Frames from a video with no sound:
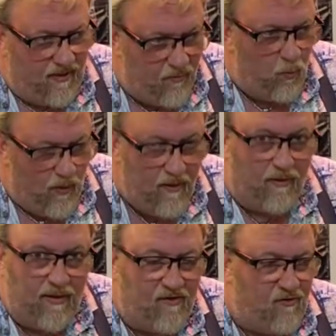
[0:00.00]
it
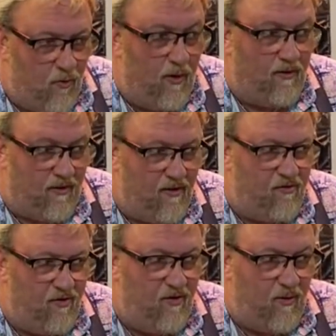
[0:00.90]
will. It's going to
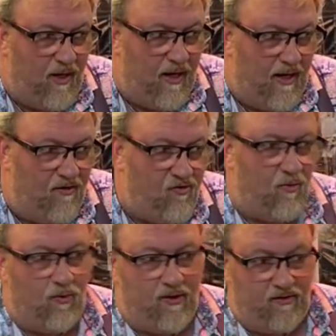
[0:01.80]
continue to age.
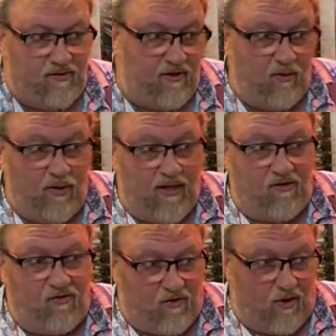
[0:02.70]
It will continue to
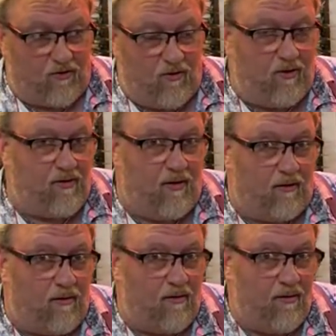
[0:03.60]
get darker in
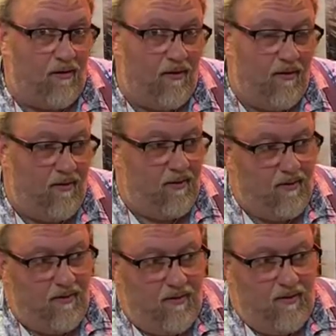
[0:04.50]
color.
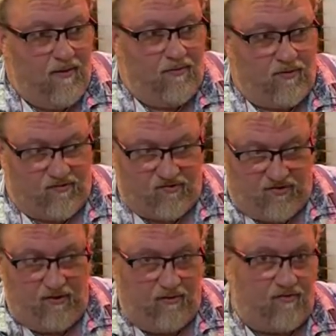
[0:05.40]
There's
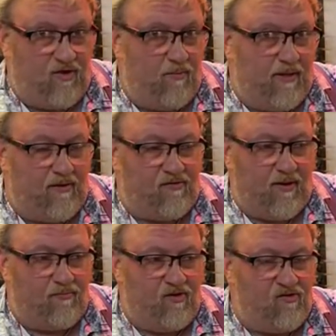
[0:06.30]
still some of that
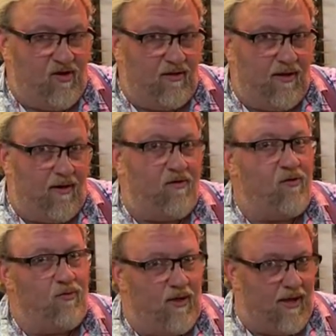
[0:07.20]
substance in there,
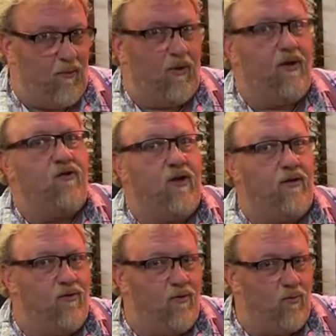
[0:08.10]
so that will
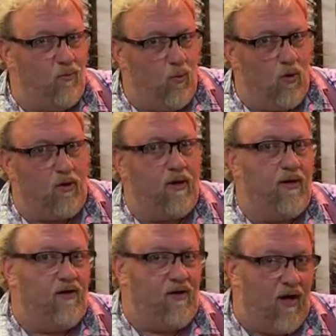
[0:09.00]
continue to work and
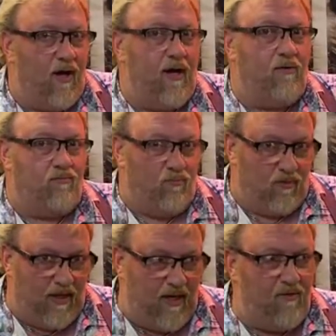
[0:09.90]
then die and
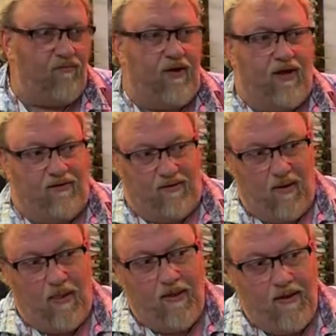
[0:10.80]
leave, and
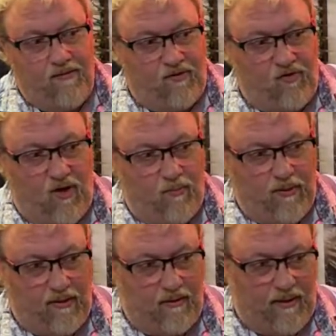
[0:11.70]
the top will
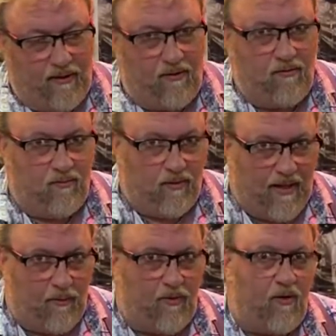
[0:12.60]
get lighter,
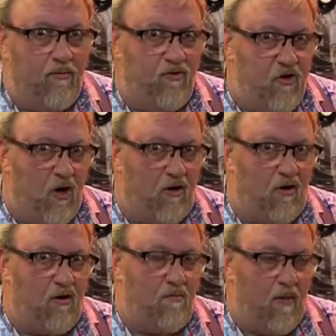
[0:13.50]
louder, darker.